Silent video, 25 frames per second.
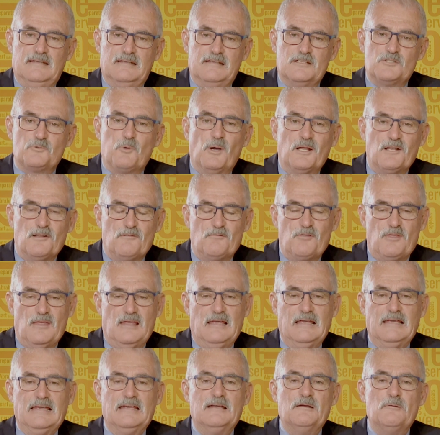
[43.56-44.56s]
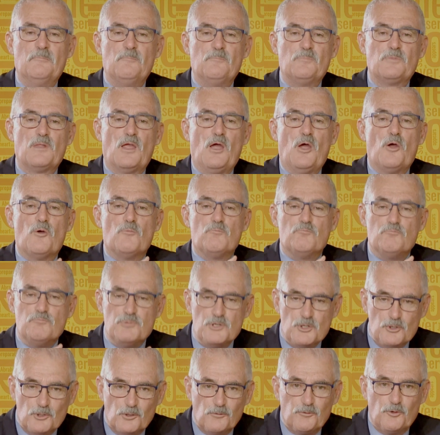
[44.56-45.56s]
It's one of the
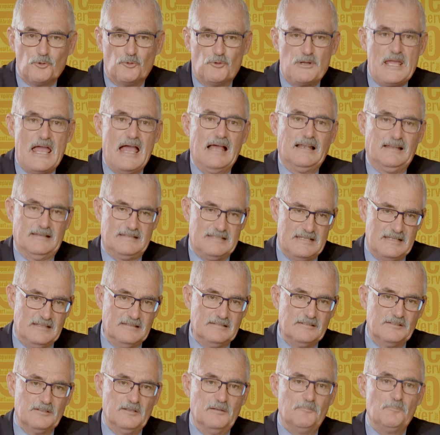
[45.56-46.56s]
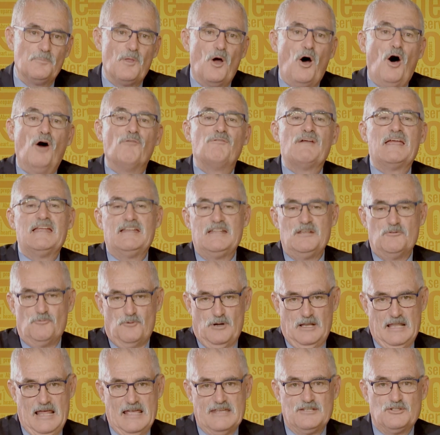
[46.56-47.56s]
beautiful realities of any
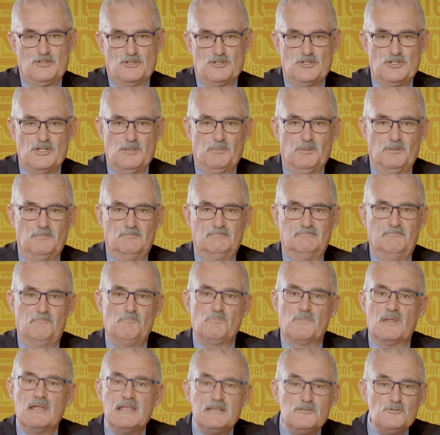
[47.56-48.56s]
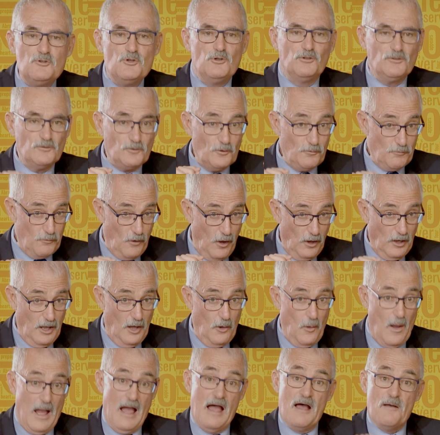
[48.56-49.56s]
relationship. It used to
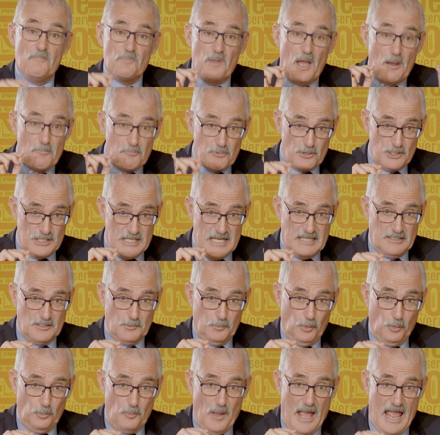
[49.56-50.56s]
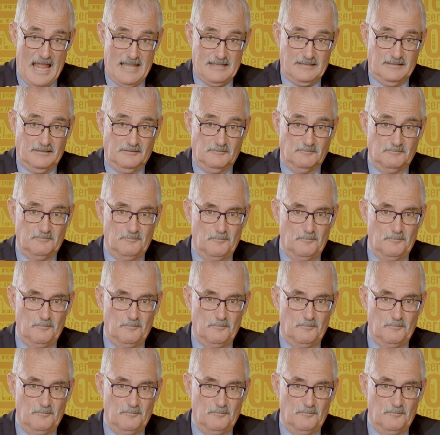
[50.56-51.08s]
follow a predictable pattern.